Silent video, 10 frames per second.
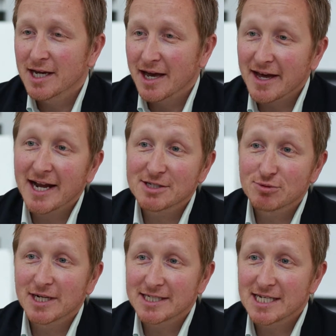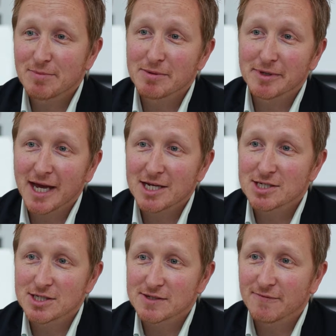And that has really deep
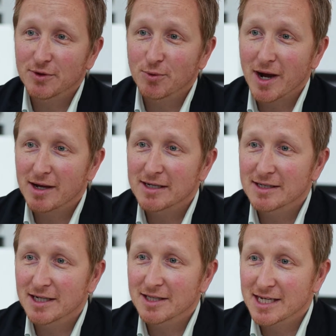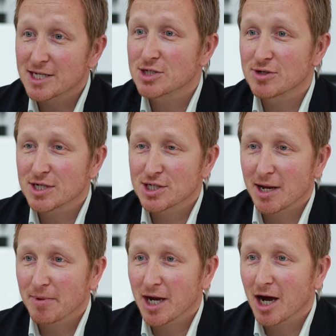implications for the way the industry is
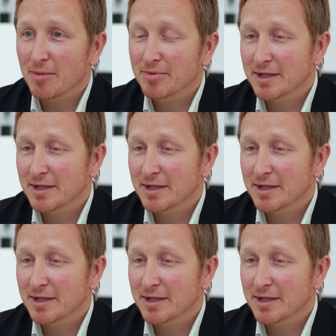shaping up.